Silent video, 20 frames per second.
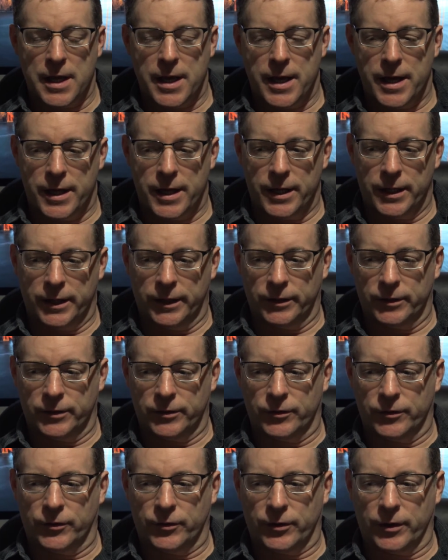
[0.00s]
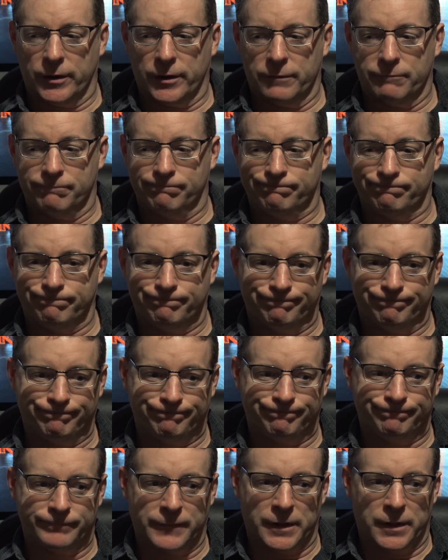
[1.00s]
and
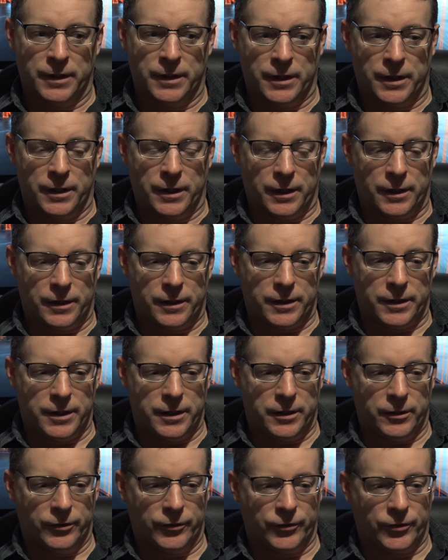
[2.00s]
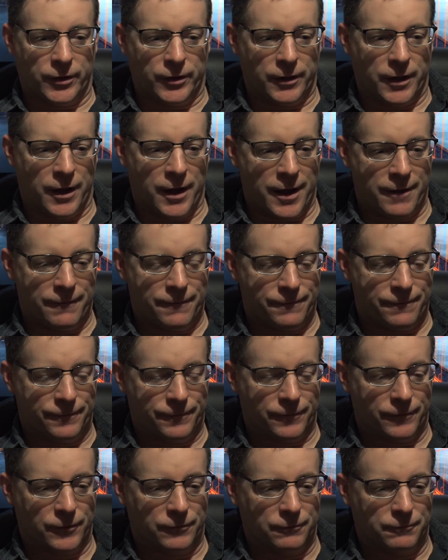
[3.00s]
the years that I've
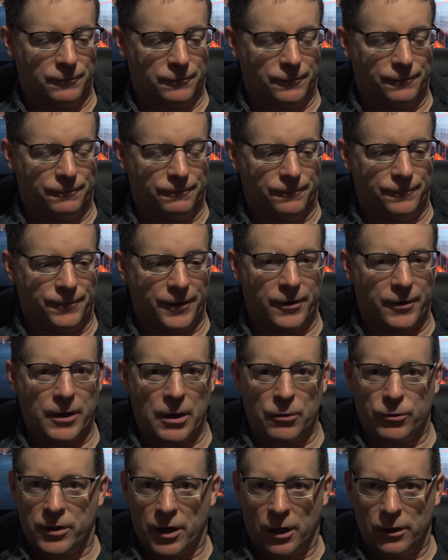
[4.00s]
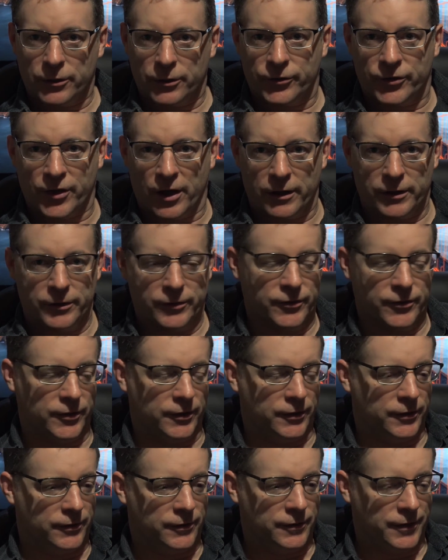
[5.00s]
figured out color science
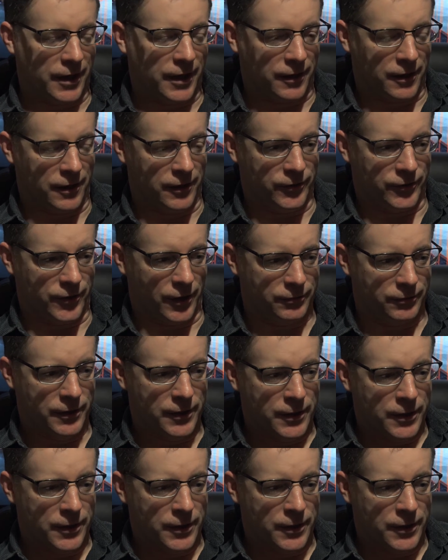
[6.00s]
and that kind of stuff.